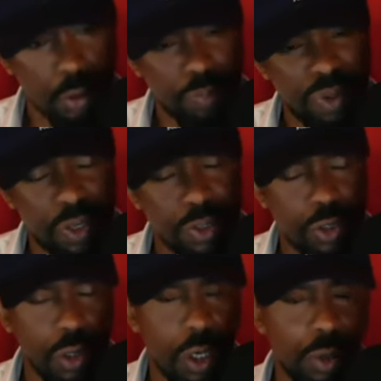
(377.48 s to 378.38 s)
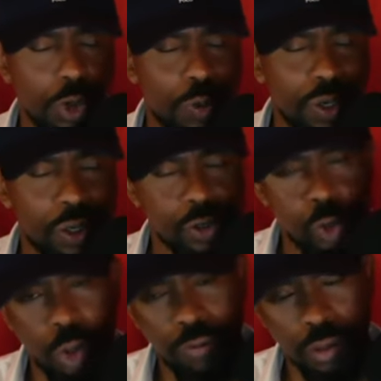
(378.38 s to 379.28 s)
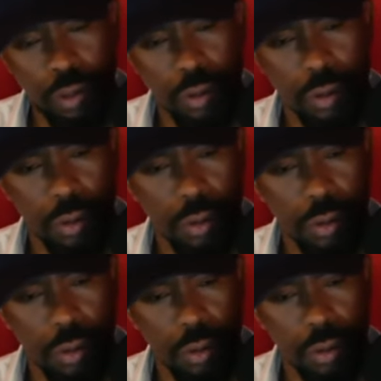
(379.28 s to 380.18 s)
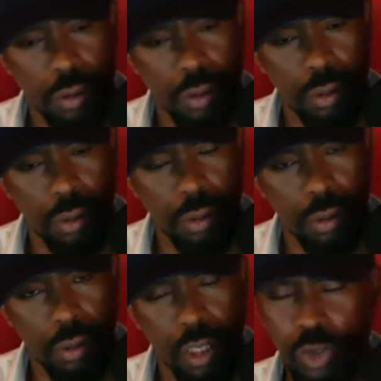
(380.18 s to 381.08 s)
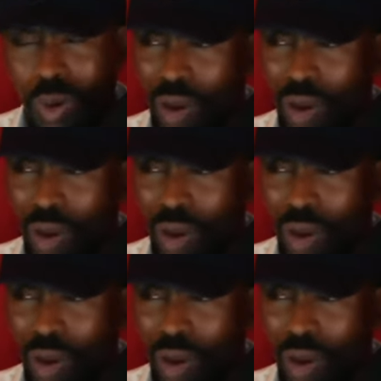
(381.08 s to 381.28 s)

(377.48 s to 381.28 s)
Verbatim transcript: peace, lung, Queen Azor. That's why